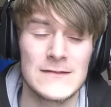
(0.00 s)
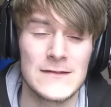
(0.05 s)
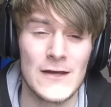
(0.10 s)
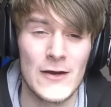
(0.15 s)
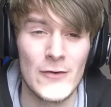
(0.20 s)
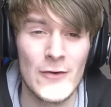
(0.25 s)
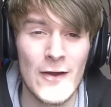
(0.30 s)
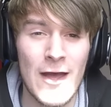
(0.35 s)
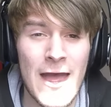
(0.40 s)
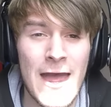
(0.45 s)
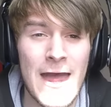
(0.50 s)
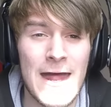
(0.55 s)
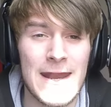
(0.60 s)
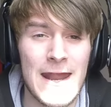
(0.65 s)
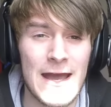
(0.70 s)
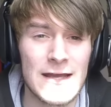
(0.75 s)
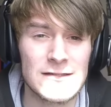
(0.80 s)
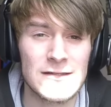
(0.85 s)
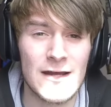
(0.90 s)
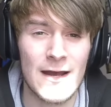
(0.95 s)
So
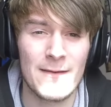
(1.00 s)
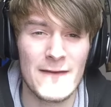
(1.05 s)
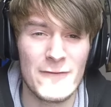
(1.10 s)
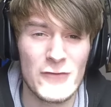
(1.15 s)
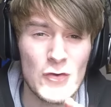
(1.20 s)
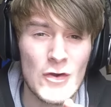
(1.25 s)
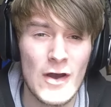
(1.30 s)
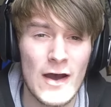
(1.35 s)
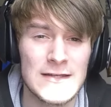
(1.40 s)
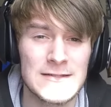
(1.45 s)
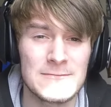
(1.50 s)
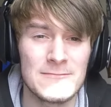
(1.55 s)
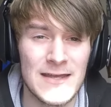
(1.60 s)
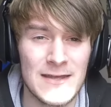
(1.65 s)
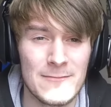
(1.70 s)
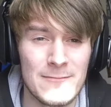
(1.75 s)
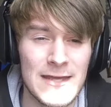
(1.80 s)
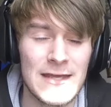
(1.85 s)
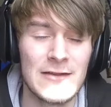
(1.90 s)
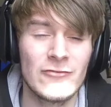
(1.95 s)
next time if you guys
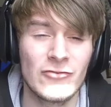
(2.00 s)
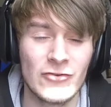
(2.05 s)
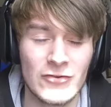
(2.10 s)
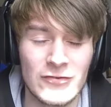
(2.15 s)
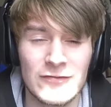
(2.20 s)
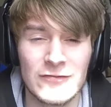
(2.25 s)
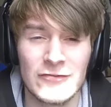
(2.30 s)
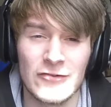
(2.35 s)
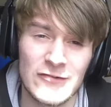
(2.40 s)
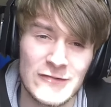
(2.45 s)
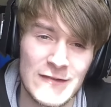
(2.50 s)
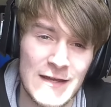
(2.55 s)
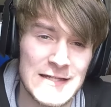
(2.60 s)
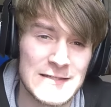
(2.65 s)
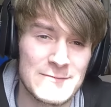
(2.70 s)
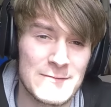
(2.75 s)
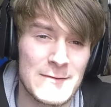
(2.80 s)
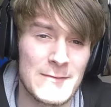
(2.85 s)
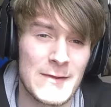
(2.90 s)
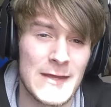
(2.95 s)
meet me, just just say
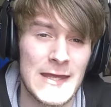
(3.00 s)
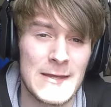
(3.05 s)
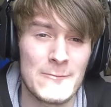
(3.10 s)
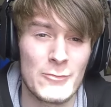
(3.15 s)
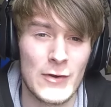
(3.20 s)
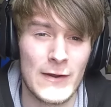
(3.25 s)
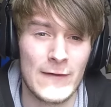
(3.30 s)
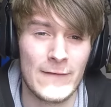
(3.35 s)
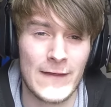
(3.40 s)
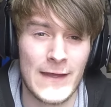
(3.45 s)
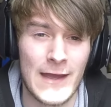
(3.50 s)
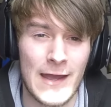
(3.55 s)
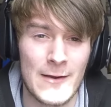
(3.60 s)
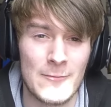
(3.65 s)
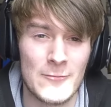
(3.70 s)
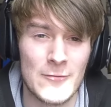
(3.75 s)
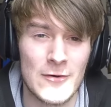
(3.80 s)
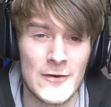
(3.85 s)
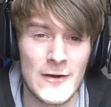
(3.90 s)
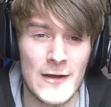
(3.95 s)
to me, Geek, pull out the
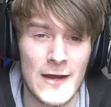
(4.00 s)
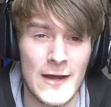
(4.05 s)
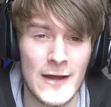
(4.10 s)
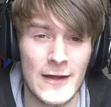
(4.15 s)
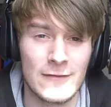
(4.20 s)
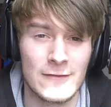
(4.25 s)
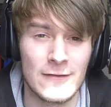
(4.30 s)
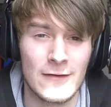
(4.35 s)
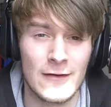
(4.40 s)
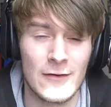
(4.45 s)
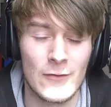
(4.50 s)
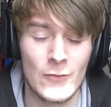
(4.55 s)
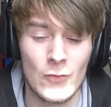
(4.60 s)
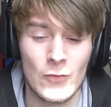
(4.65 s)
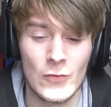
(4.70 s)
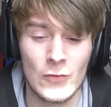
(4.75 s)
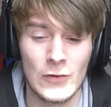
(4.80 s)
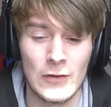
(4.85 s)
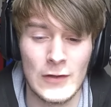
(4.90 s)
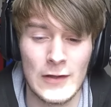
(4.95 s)
camera, and uh,
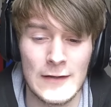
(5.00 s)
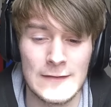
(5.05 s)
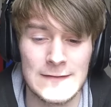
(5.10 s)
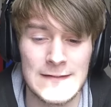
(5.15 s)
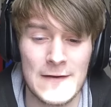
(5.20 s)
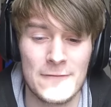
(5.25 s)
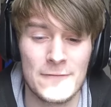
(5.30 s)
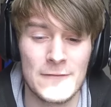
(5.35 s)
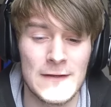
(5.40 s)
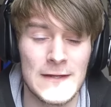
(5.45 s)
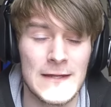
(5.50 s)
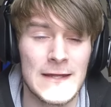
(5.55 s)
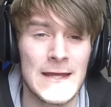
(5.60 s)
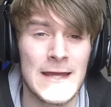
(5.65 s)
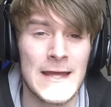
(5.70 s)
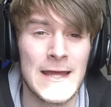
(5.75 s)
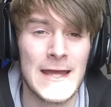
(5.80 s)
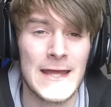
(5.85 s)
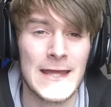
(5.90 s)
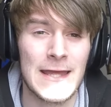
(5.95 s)
we'll uh, definitely
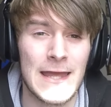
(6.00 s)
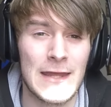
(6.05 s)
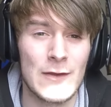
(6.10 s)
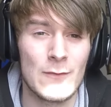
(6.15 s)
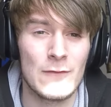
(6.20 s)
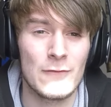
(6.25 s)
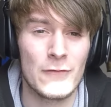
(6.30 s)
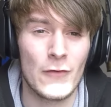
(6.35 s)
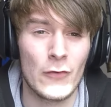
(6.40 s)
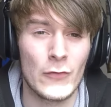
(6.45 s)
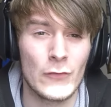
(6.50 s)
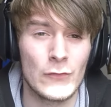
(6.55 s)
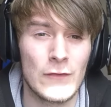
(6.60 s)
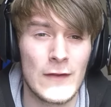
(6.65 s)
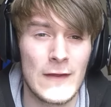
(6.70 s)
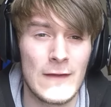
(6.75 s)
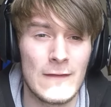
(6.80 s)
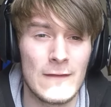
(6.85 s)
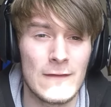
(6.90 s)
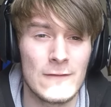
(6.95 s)
get you involved
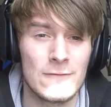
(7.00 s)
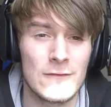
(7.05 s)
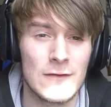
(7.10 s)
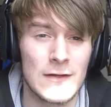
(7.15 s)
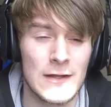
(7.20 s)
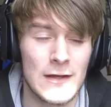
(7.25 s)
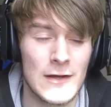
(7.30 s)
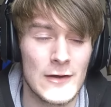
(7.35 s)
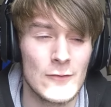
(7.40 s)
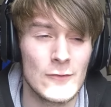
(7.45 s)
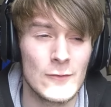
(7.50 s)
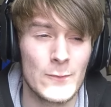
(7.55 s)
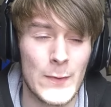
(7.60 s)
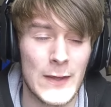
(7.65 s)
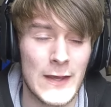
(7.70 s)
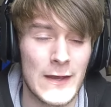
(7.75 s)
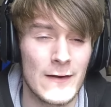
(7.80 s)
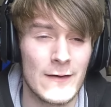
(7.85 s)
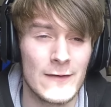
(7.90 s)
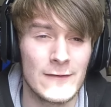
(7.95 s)
in the videos,
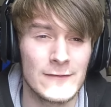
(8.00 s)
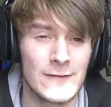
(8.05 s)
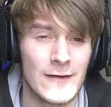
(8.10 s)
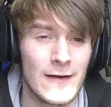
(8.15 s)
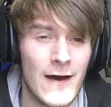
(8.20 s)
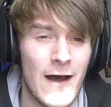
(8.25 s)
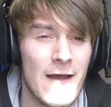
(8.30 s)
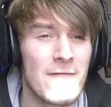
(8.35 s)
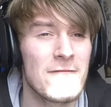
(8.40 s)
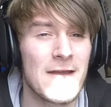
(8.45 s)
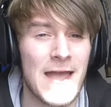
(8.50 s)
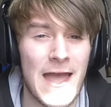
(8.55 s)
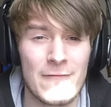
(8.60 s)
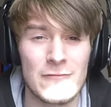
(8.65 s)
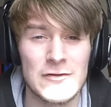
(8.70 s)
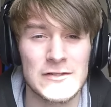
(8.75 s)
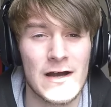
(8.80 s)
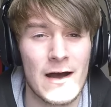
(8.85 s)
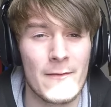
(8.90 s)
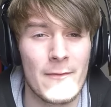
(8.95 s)
because uh, I forget
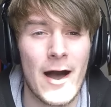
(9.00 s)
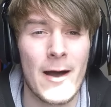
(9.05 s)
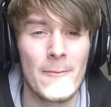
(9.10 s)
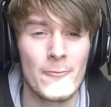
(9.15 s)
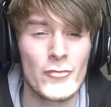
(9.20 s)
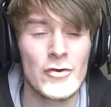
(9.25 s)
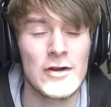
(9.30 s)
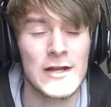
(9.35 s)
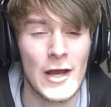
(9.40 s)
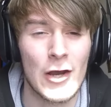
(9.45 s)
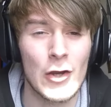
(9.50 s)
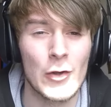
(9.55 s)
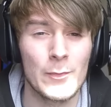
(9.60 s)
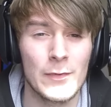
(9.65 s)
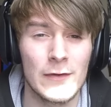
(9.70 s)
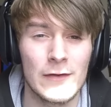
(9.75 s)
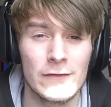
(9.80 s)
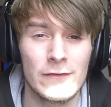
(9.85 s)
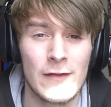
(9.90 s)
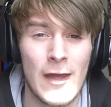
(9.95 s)
every time. I'm pretty
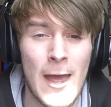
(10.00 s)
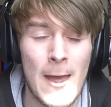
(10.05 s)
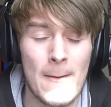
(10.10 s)
hopeless,